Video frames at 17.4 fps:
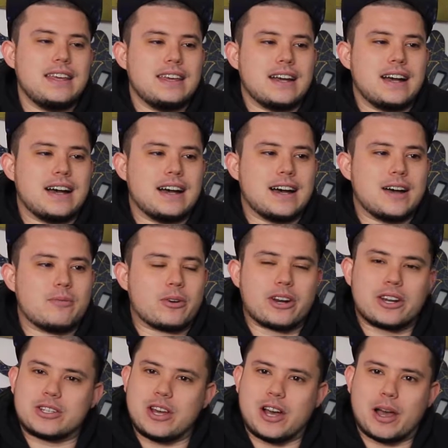We're
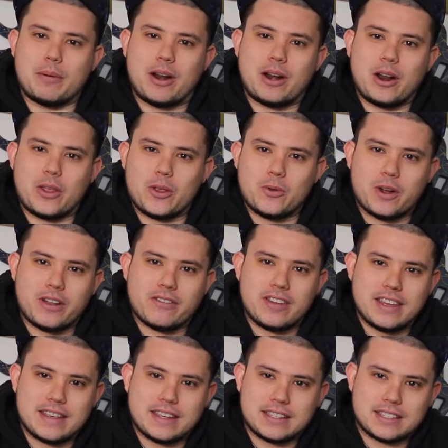going to talk about another one of
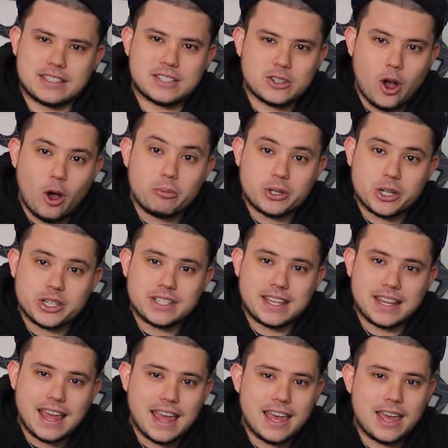his sculptures
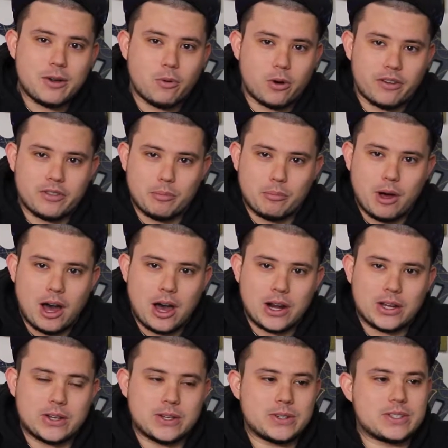today, one of the
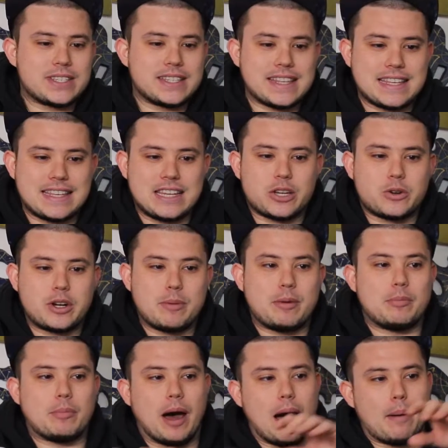monos, the
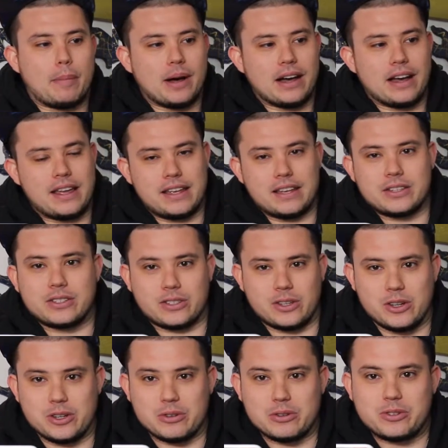Creepy Popeye.
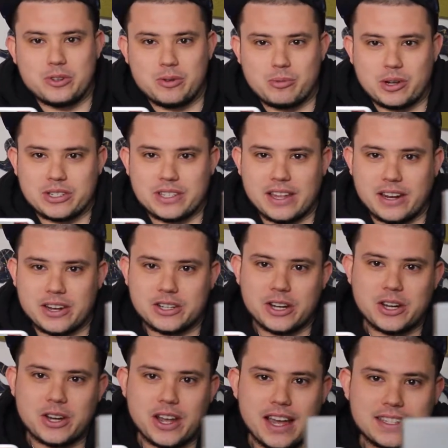So super excited to
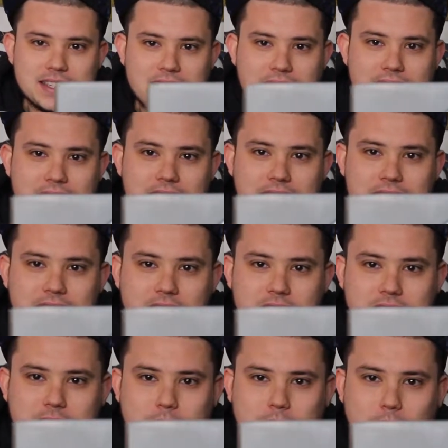show you guys that.
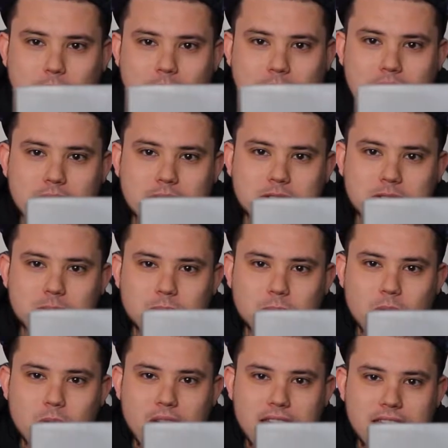Here's some of the box.
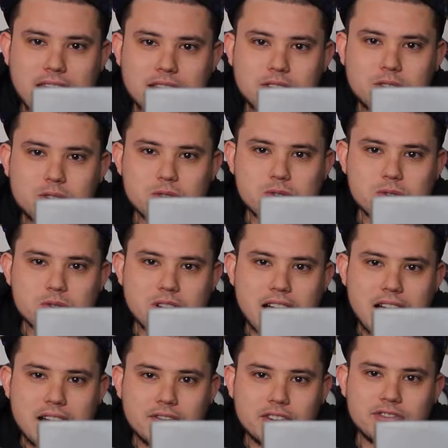We'll get into
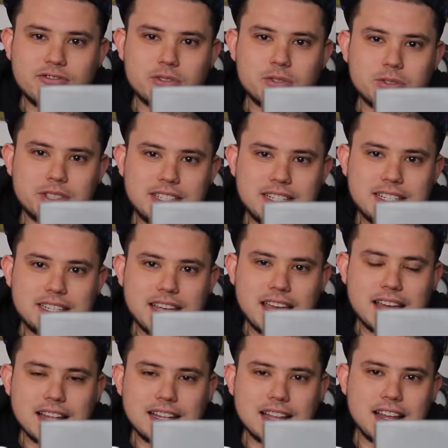kind of a full
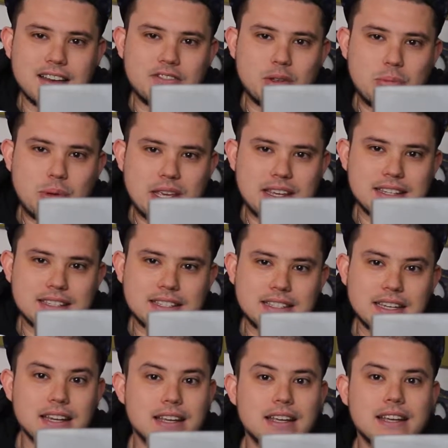detail of the
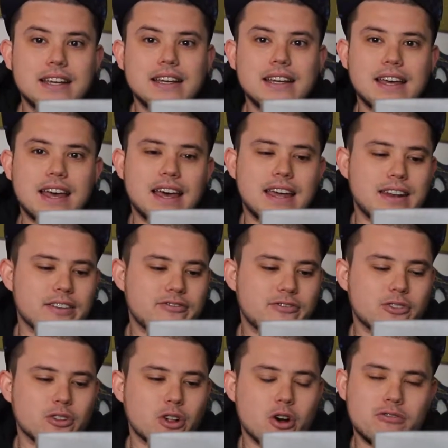piece and a
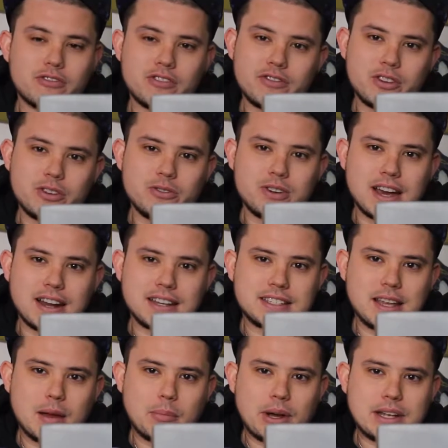full overview, kind of
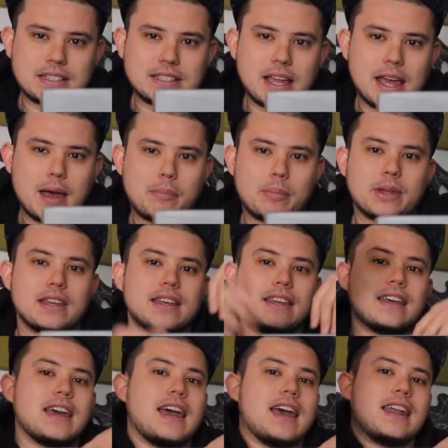step by step.
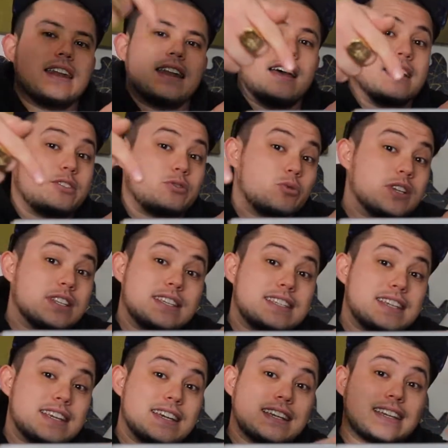And it's really
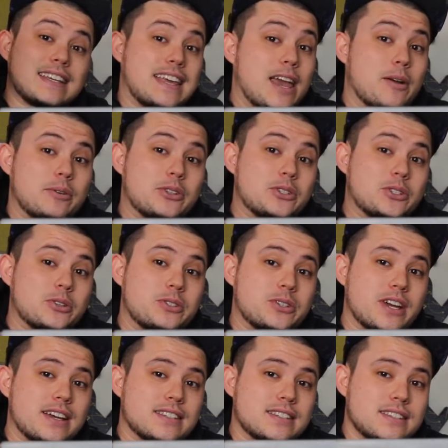sick. Can't wait to show it
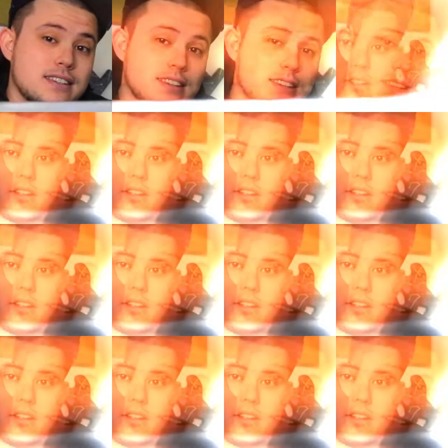to you guys.